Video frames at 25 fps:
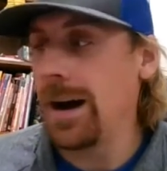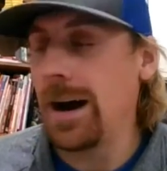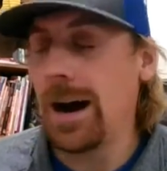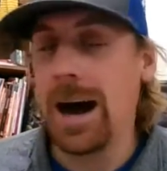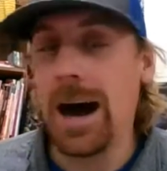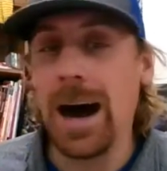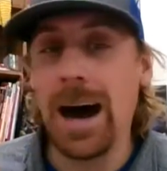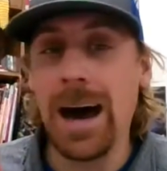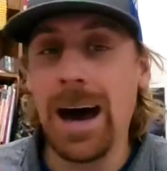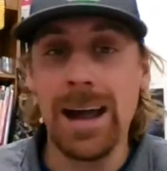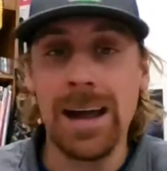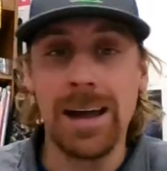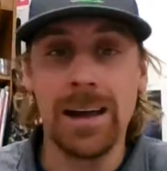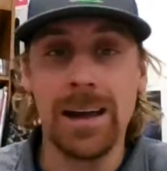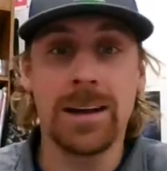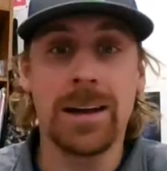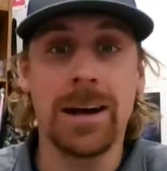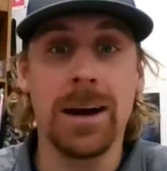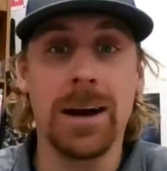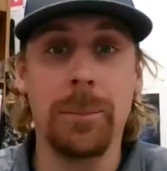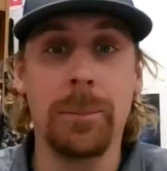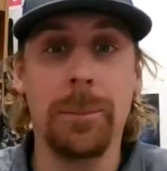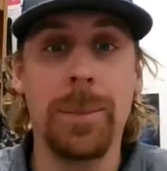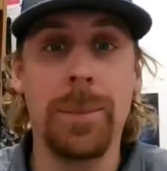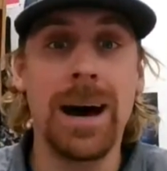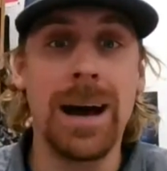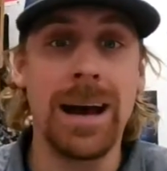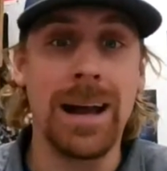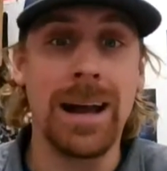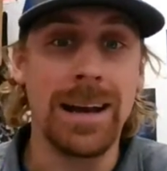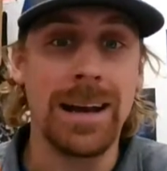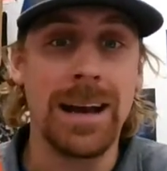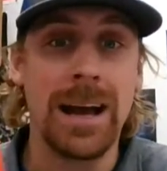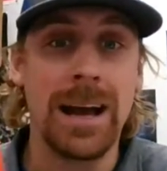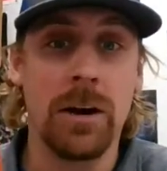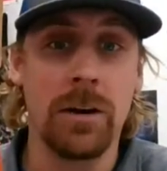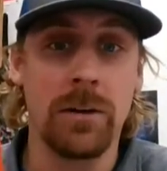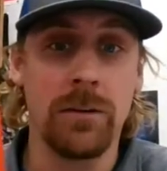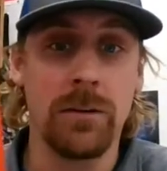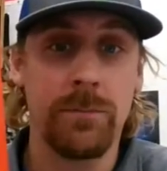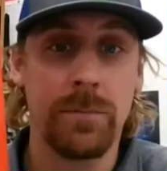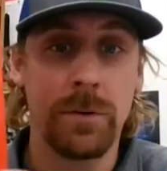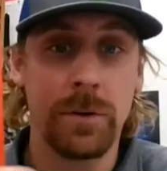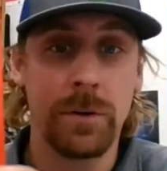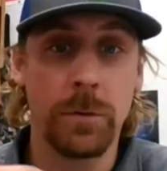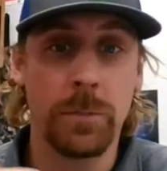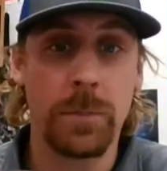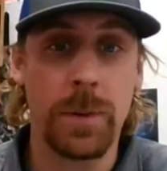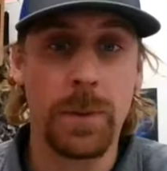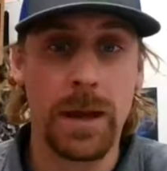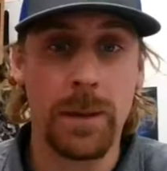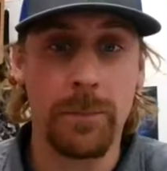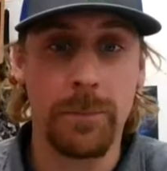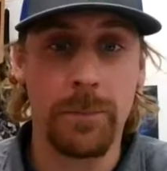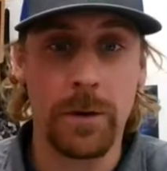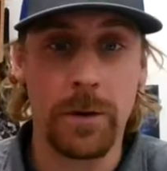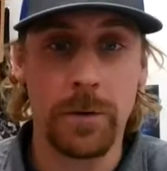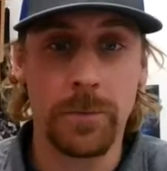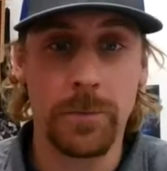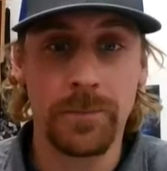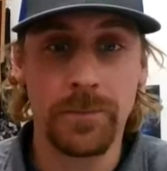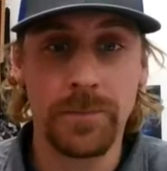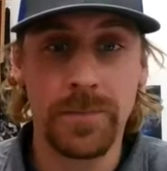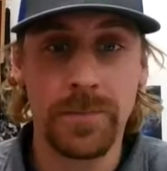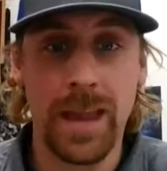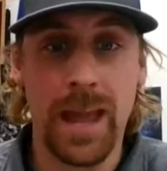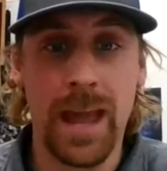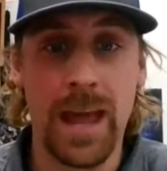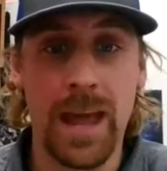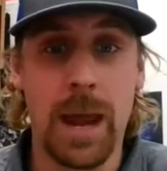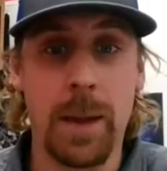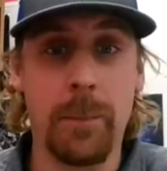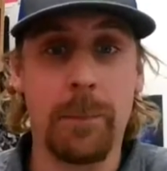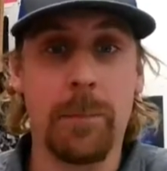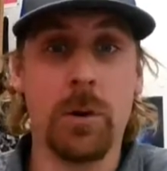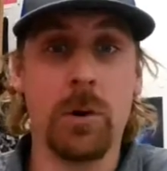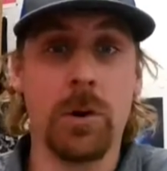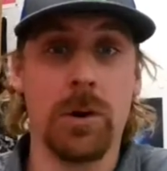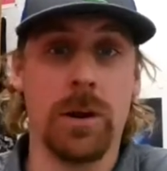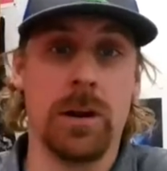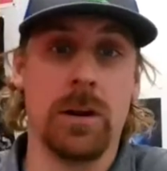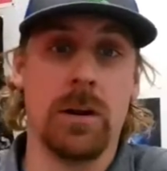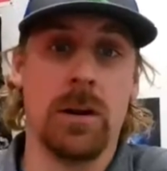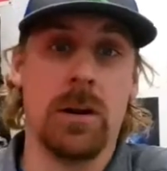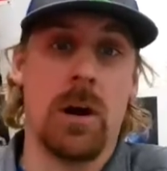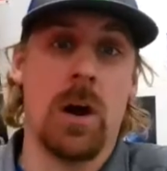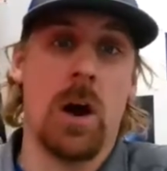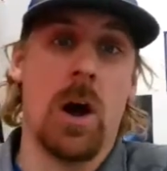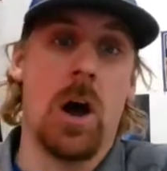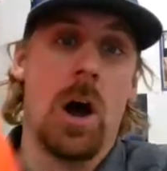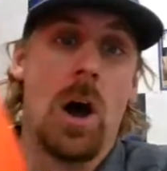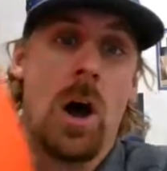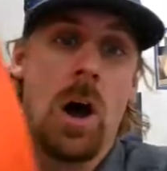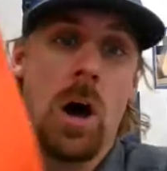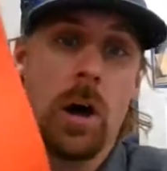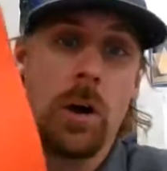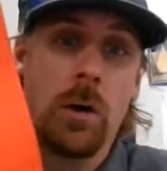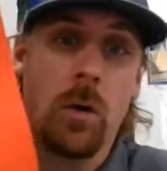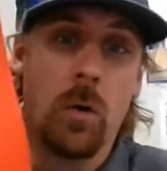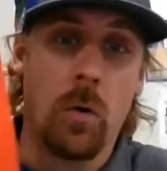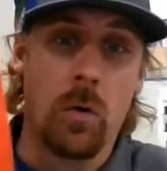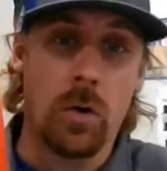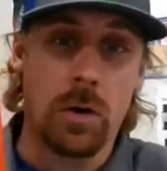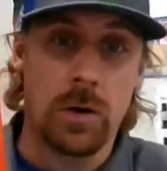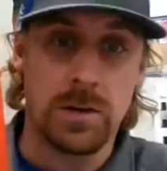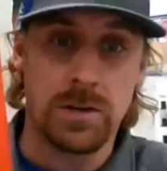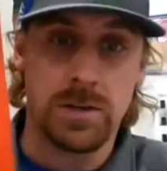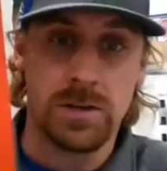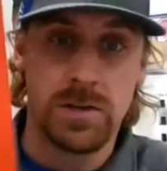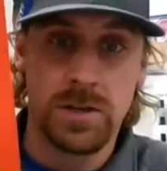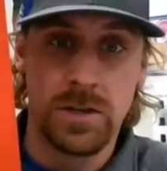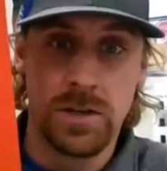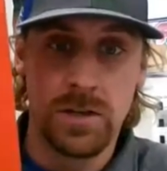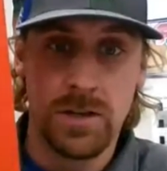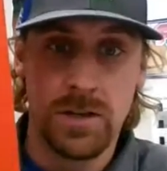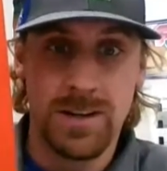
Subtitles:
I cut mine out of blue paper and I put it on orange.